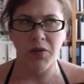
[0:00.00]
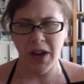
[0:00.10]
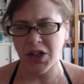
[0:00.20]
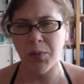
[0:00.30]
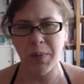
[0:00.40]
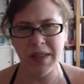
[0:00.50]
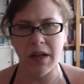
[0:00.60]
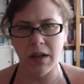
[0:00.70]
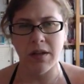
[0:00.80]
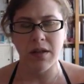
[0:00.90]
fashion
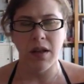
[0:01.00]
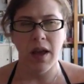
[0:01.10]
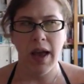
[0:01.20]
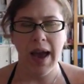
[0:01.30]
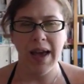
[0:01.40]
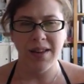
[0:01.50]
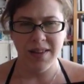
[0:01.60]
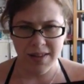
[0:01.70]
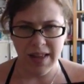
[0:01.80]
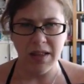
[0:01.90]
business and a
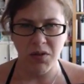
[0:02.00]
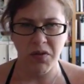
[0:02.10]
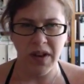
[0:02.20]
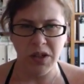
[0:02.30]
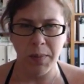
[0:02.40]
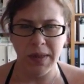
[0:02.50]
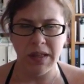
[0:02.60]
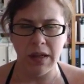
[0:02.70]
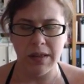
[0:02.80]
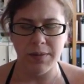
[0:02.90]
successful fashion
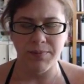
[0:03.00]
business.